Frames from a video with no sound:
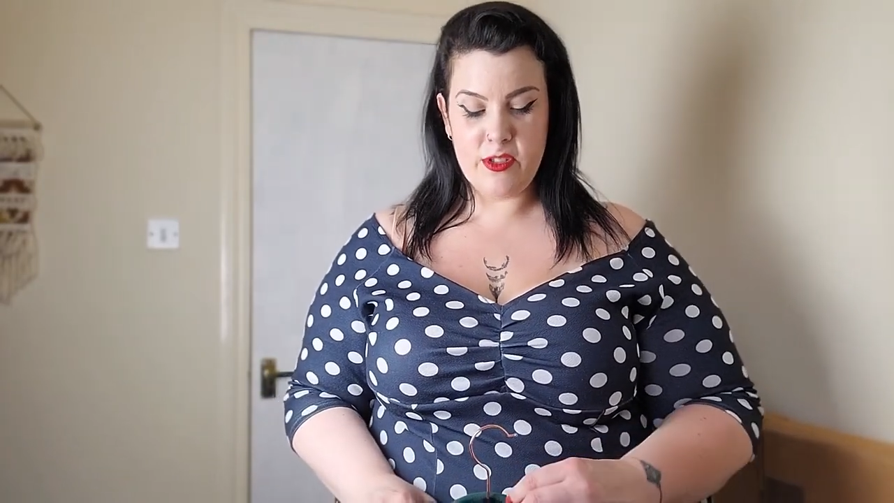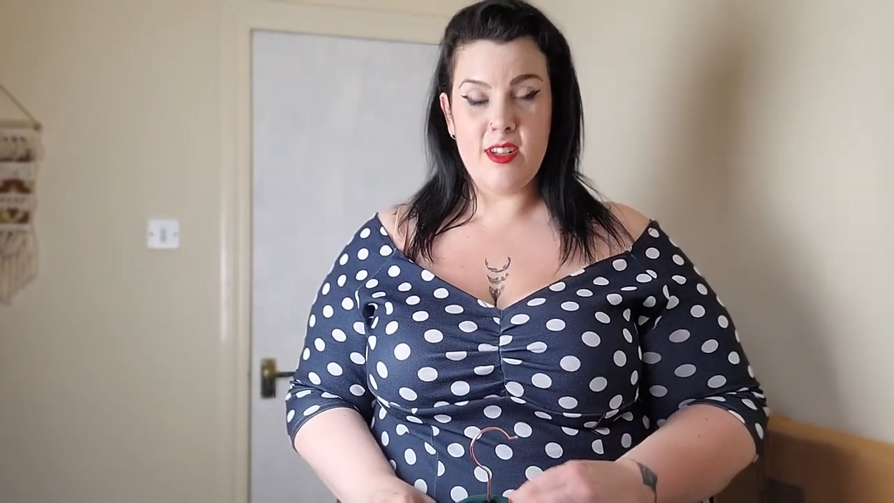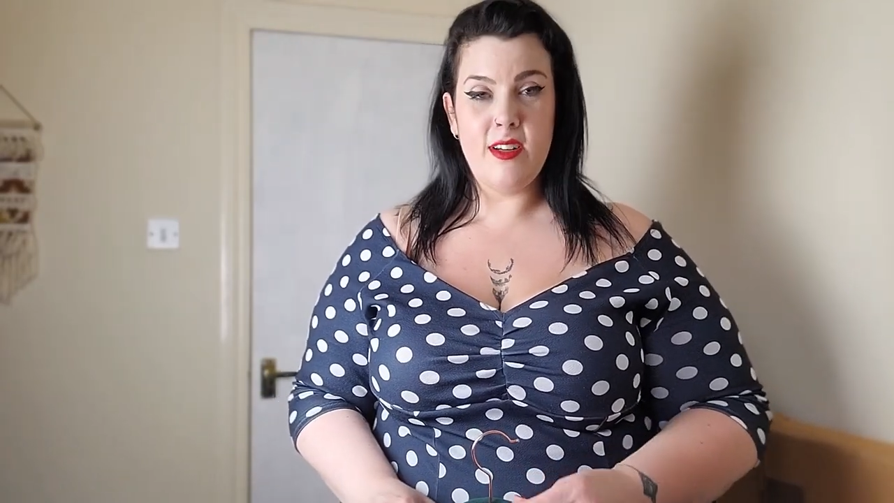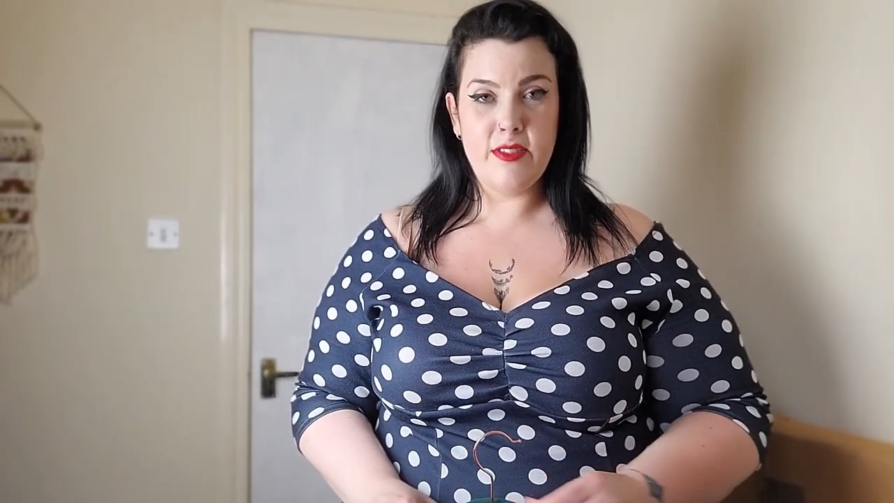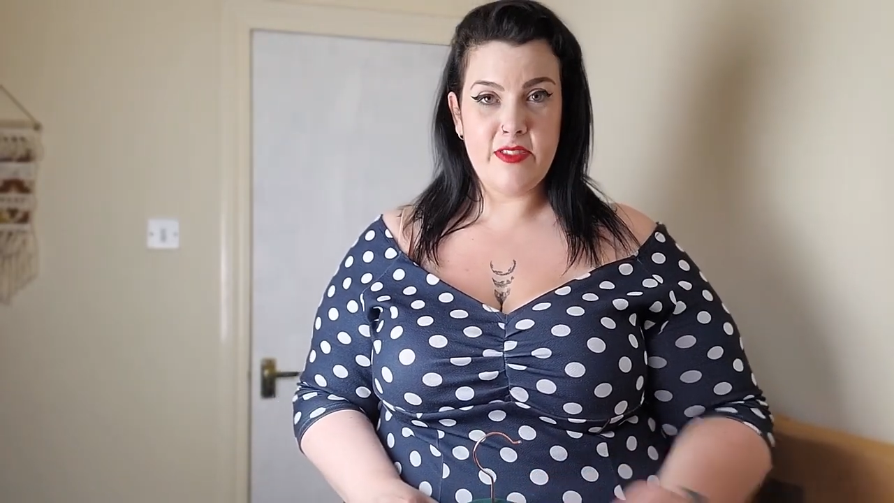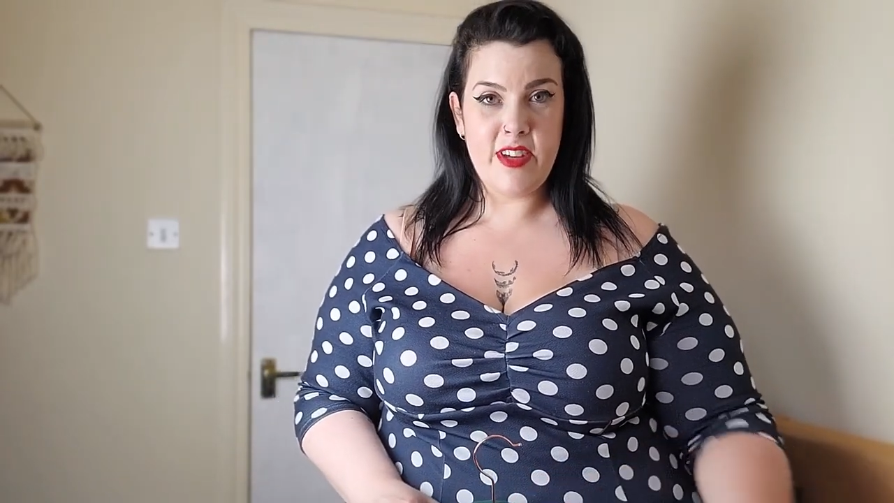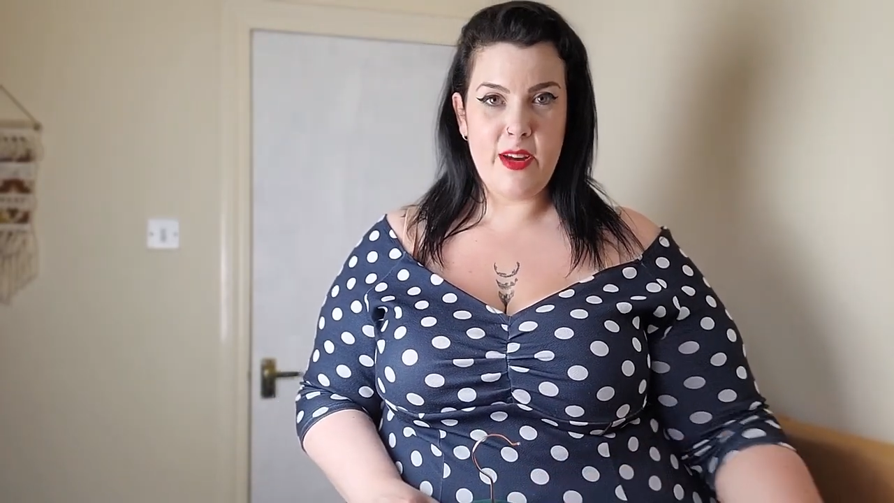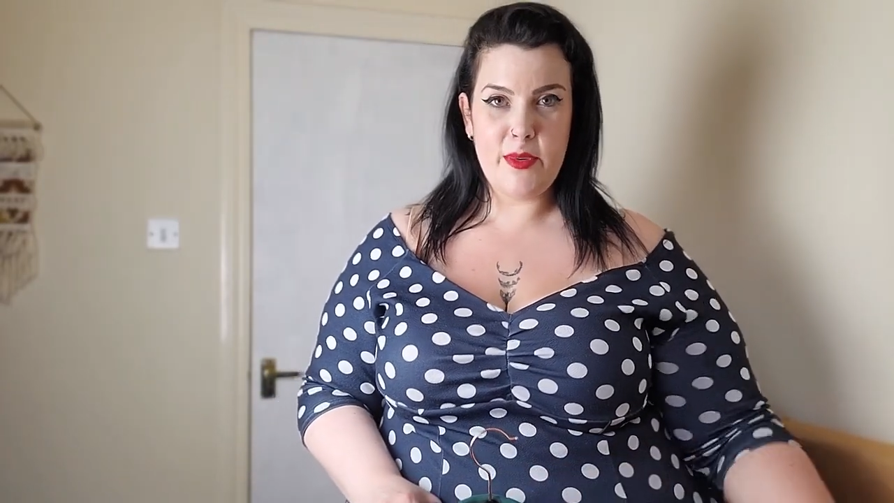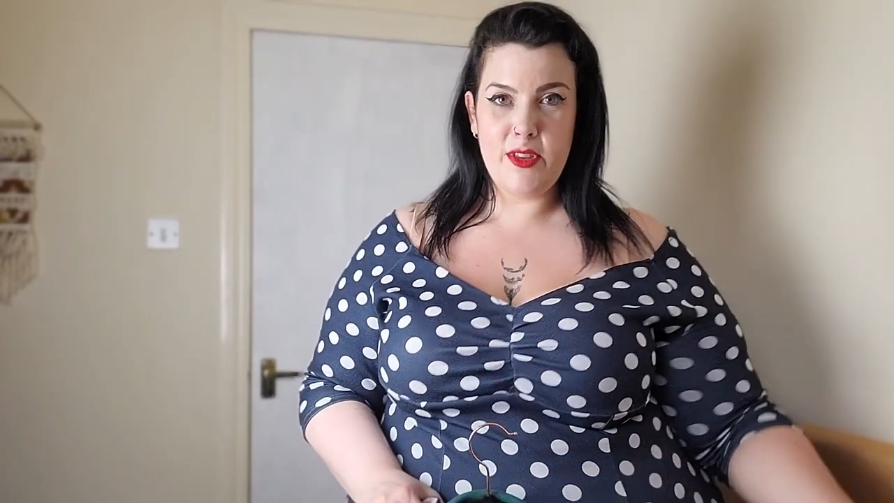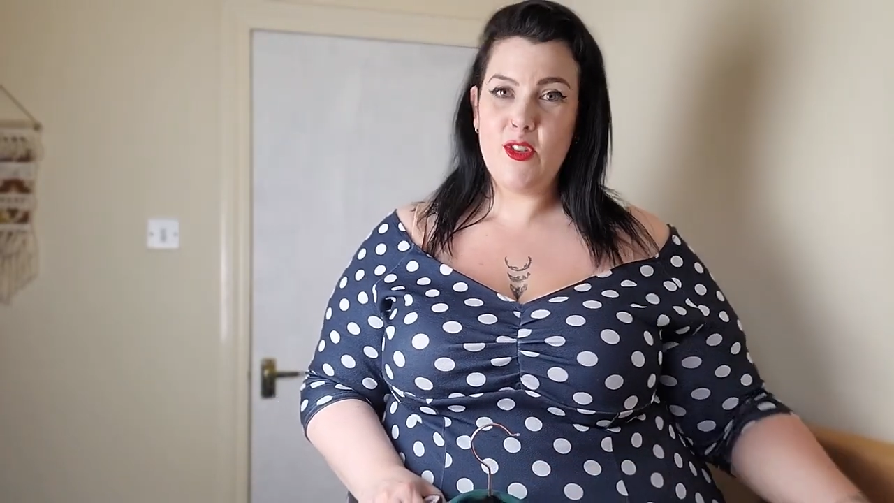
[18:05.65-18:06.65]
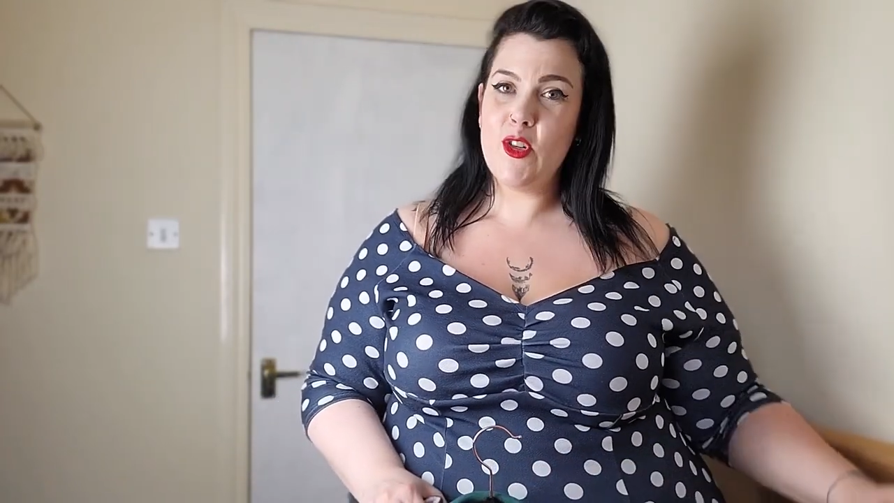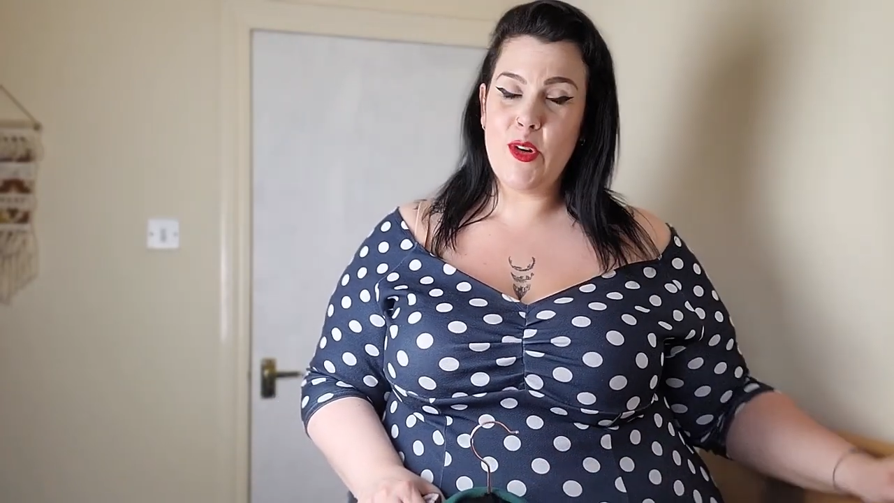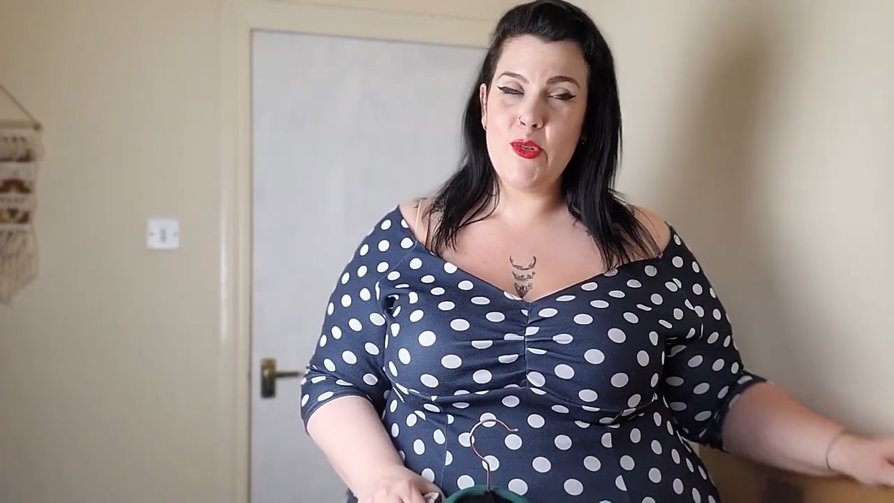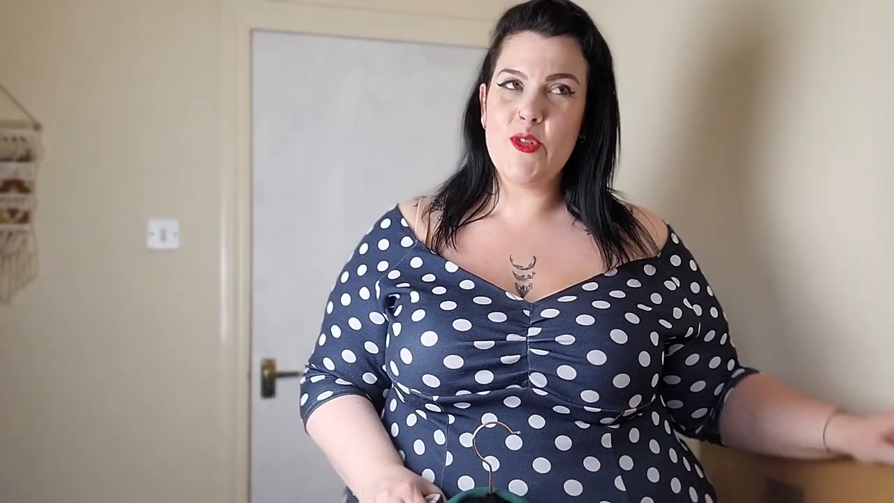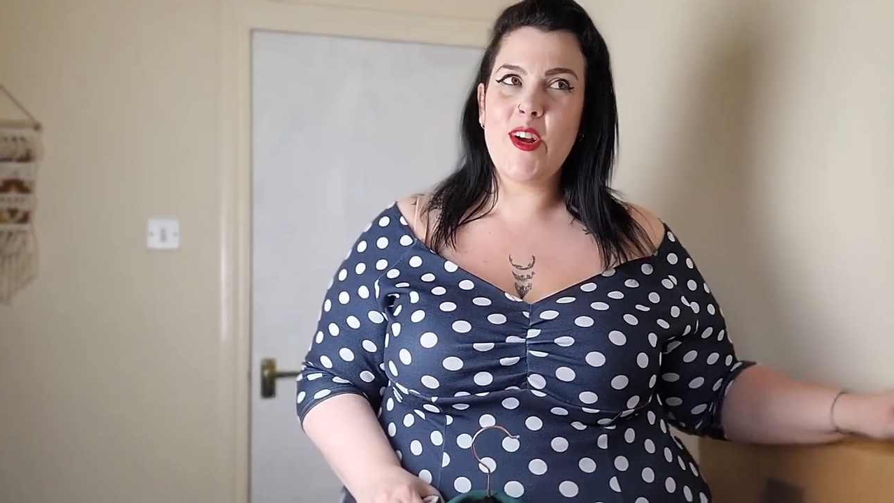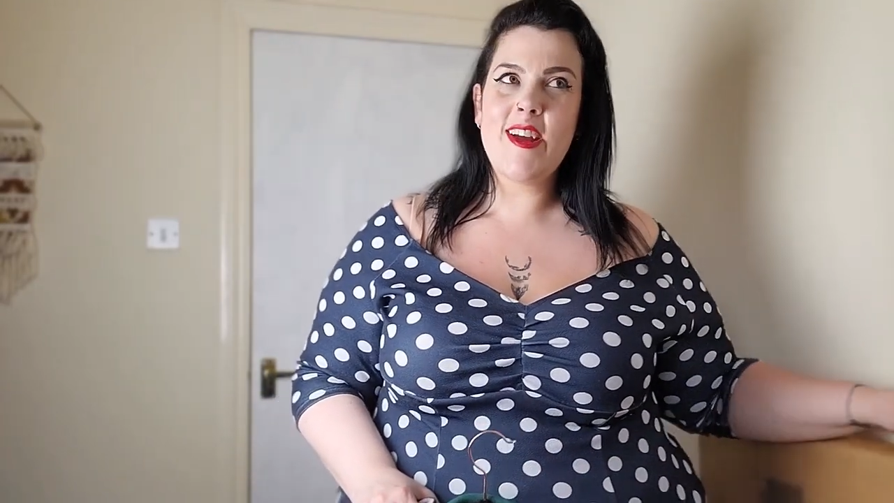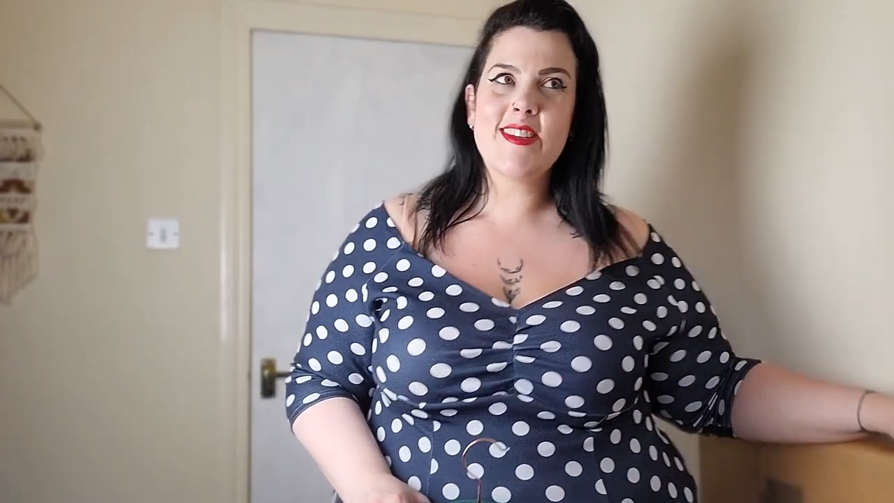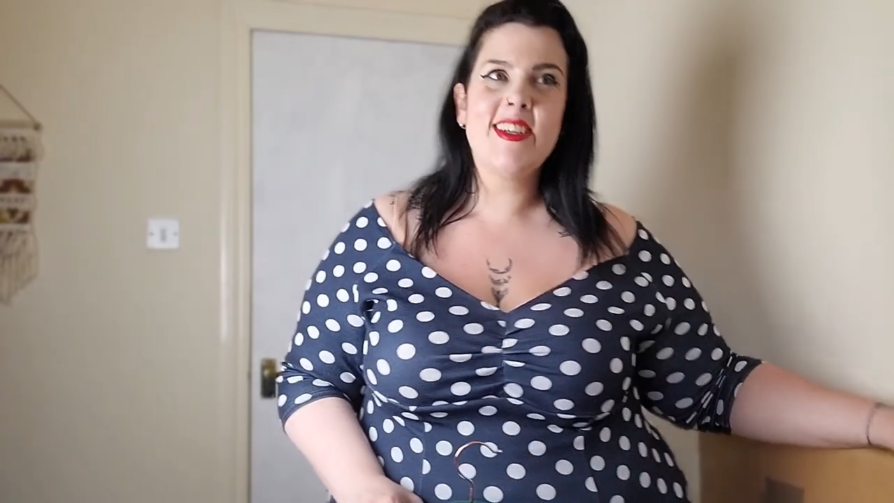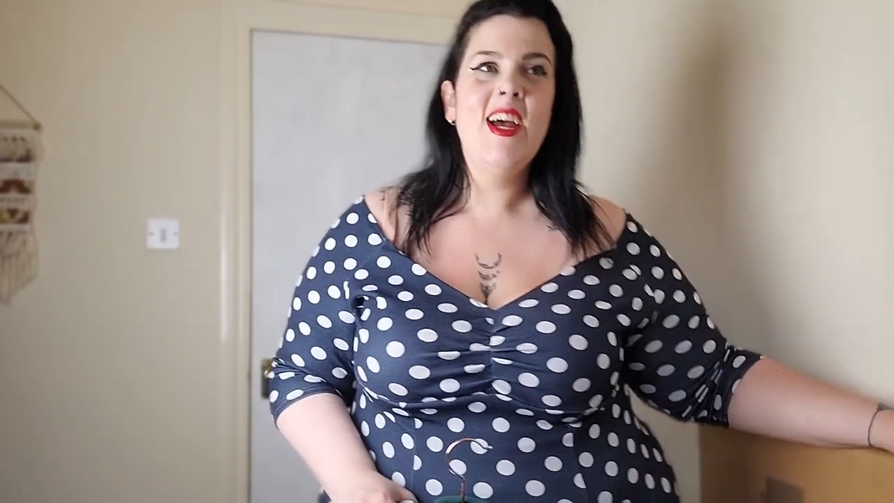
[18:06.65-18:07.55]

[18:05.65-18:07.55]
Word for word: love affair with the Joan dress,